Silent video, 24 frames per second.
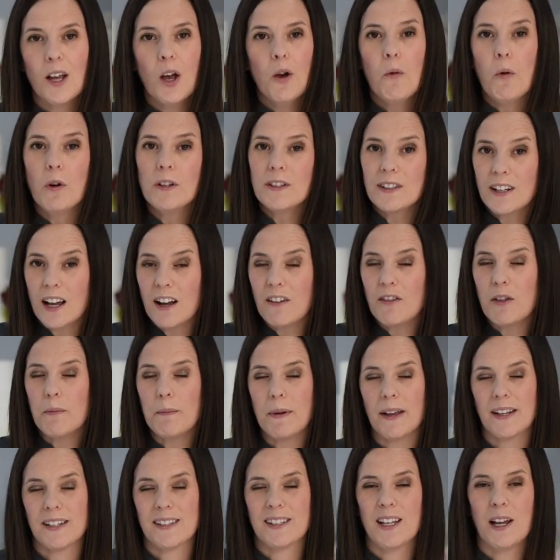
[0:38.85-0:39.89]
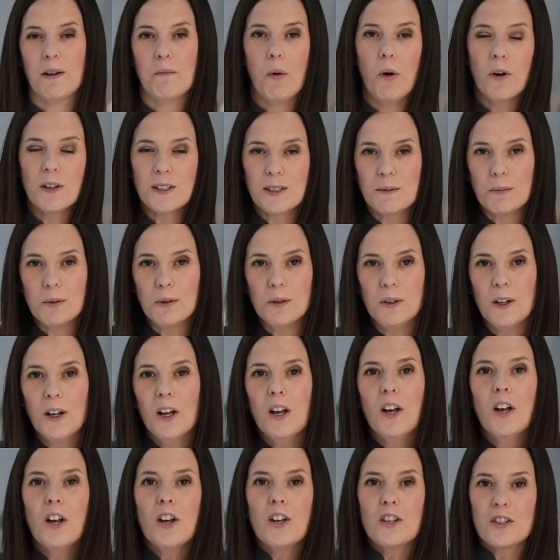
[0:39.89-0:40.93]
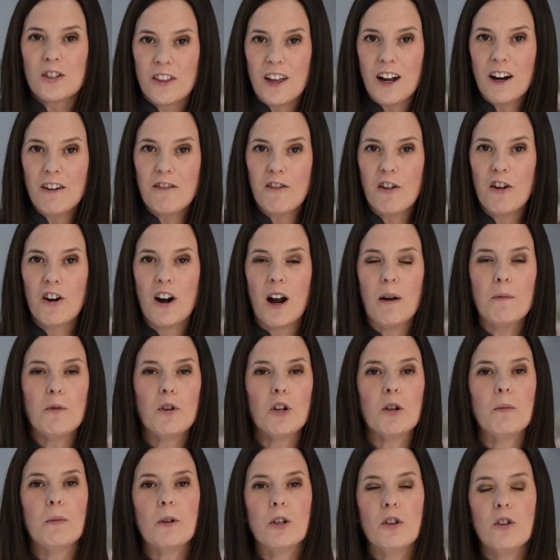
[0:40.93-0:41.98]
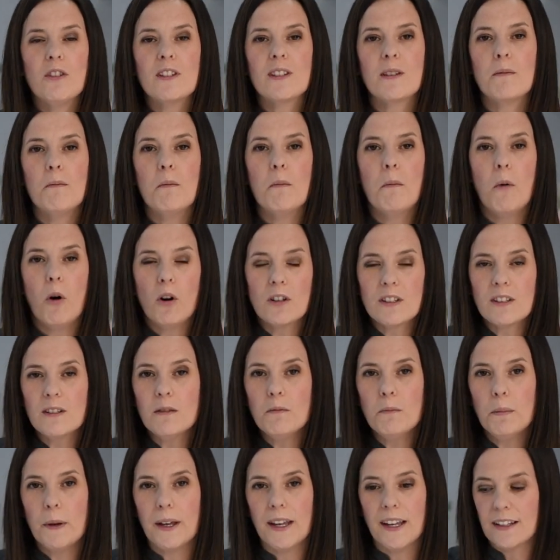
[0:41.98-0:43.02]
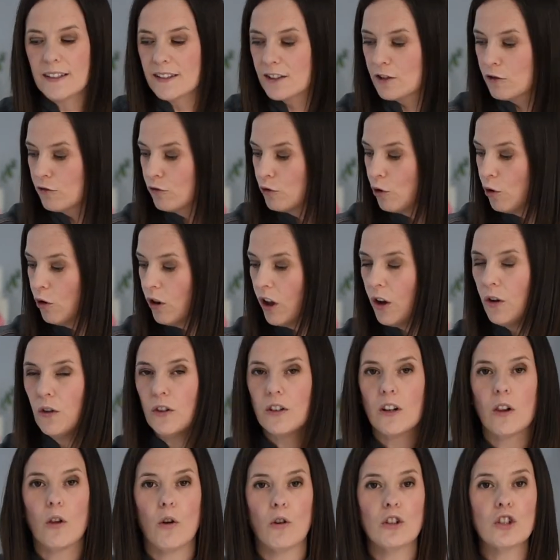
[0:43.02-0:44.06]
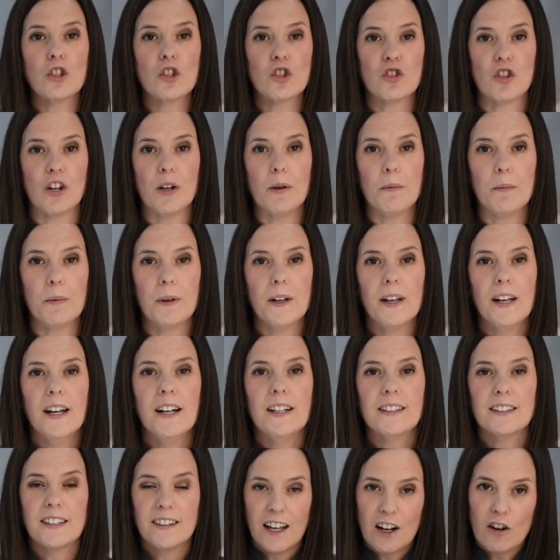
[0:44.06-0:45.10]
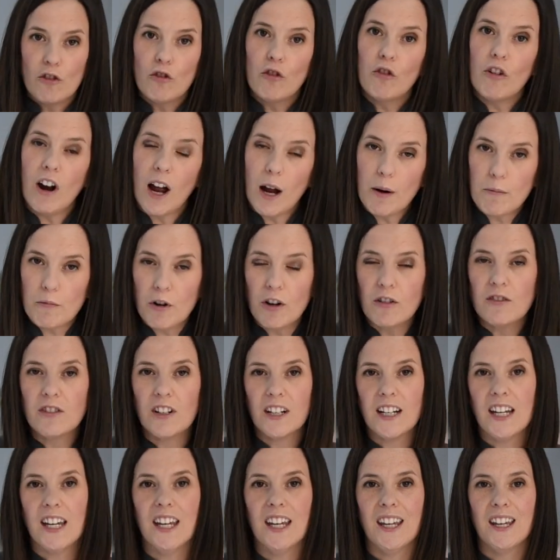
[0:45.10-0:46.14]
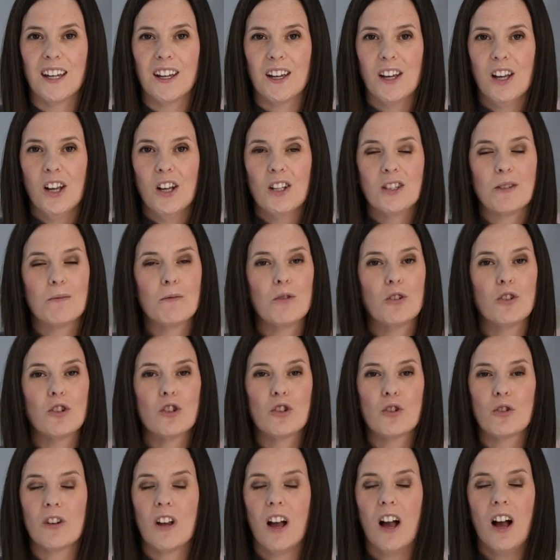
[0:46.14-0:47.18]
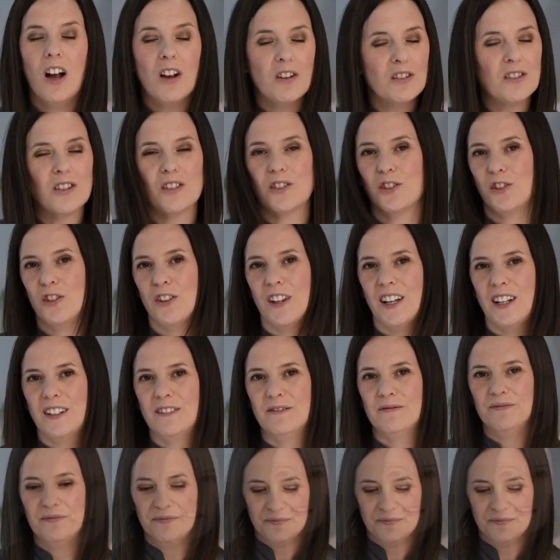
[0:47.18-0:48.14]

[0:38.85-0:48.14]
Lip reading: We want to have the best time possible. So therefore I'm going to be using modelling paste to roll out in a long strip to then wrap around our cake. So I'm going to show you how to do that.